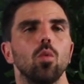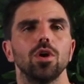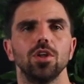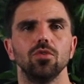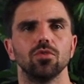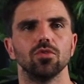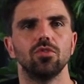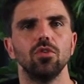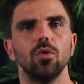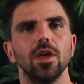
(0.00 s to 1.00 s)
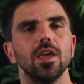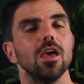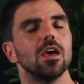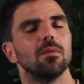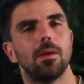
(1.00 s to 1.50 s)
what a user's doing,
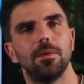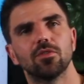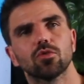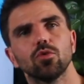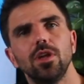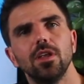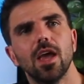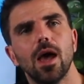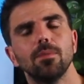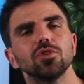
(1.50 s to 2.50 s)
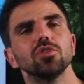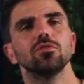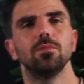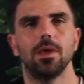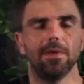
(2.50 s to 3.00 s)
maybe screen
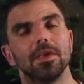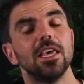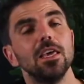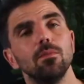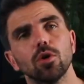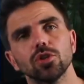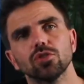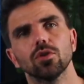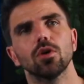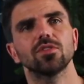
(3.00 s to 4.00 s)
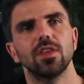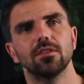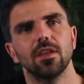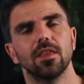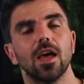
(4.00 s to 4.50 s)
captures, maybe keyboard strokes,
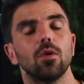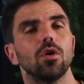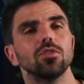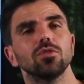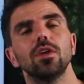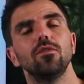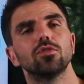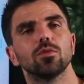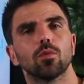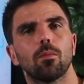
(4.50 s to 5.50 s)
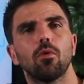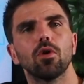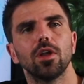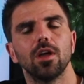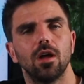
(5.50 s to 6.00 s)
things like that. It would also give you some
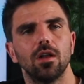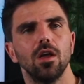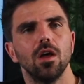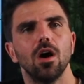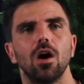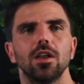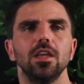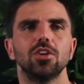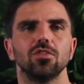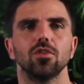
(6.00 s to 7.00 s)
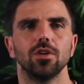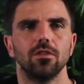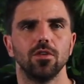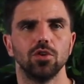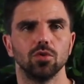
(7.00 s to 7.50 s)
reporting on, on each of your
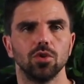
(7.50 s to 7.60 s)
individual